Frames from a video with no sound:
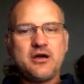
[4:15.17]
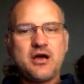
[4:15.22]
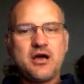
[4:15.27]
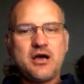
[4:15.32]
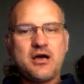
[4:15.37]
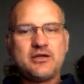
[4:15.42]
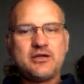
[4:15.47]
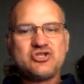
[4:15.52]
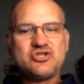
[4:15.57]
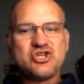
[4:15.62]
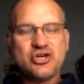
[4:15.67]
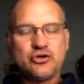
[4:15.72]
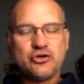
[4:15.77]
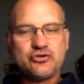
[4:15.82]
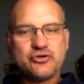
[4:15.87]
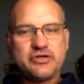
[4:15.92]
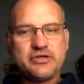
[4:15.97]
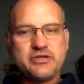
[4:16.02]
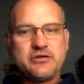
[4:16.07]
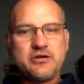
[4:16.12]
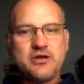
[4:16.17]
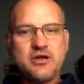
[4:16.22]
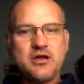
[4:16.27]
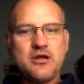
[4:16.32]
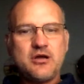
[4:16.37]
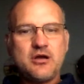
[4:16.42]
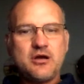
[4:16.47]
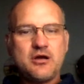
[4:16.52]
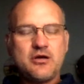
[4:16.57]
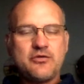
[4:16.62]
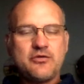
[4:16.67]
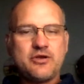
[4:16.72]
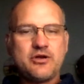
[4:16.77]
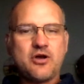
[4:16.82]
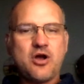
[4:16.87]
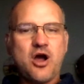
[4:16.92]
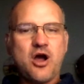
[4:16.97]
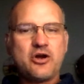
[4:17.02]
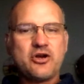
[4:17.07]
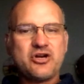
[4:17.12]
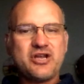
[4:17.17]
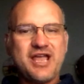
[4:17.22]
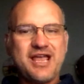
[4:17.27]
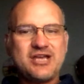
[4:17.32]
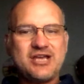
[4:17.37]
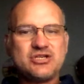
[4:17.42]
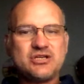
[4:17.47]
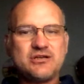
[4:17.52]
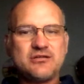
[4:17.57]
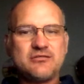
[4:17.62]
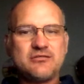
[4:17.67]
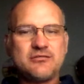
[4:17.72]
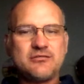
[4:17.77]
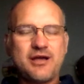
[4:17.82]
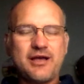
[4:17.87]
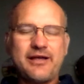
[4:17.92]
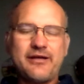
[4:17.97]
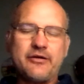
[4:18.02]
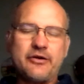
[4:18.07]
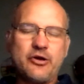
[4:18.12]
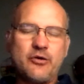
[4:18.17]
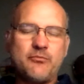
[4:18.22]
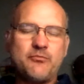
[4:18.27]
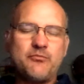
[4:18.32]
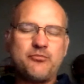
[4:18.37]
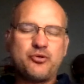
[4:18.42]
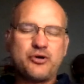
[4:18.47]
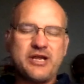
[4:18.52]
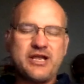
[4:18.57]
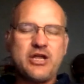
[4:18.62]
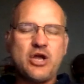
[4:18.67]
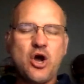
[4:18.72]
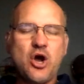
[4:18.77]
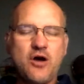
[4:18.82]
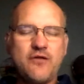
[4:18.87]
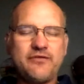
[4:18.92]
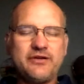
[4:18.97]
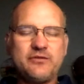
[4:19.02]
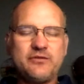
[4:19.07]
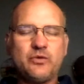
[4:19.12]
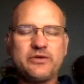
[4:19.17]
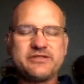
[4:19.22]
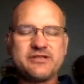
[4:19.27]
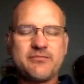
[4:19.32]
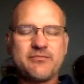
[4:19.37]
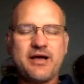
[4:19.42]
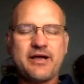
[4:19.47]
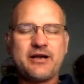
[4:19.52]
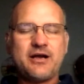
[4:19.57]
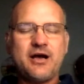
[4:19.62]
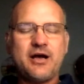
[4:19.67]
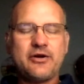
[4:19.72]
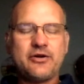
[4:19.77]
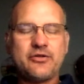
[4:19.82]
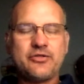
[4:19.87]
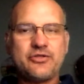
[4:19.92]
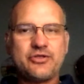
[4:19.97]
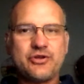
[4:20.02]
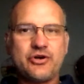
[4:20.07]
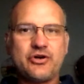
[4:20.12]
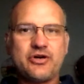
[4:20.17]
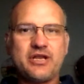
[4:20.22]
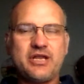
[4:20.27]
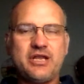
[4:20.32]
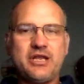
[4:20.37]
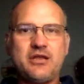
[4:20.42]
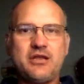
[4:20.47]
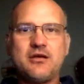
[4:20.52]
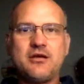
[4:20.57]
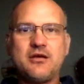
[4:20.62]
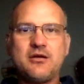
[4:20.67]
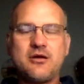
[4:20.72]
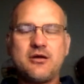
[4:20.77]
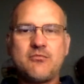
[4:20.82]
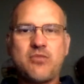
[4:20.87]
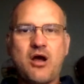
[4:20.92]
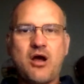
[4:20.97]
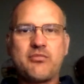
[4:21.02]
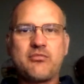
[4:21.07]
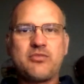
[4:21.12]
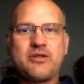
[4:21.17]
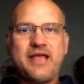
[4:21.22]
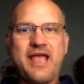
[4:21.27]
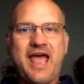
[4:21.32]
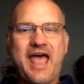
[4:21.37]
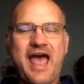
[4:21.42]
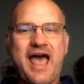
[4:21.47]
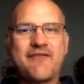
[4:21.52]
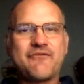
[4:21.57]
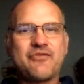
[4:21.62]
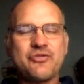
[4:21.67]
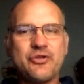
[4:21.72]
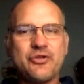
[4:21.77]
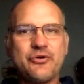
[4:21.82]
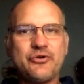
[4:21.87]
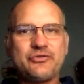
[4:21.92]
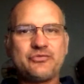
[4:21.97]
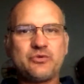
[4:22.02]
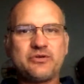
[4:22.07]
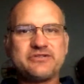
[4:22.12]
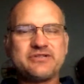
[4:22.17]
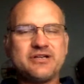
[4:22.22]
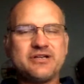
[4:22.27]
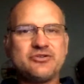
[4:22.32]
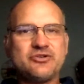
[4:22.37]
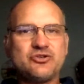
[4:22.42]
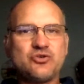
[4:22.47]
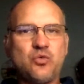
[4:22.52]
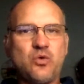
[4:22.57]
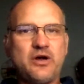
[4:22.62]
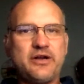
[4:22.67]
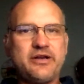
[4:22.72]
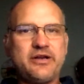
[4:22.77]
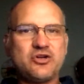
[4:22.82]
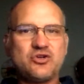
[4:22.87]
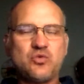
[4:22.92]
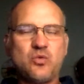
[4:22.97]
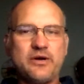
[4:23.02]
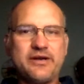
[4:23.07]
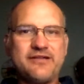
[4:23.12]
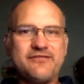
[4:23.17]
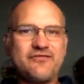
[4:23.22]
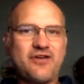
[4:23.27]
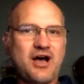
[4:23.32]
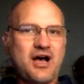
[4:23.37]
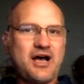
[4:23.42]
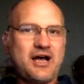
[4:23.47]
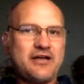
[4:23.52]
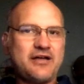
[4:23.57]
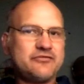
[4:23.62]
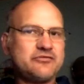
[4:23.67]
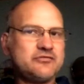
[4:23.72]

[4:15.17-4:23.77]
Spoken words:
children. The congregation, I don't know, pre-COVID was about 130. Probably half of those was under 20 or 25.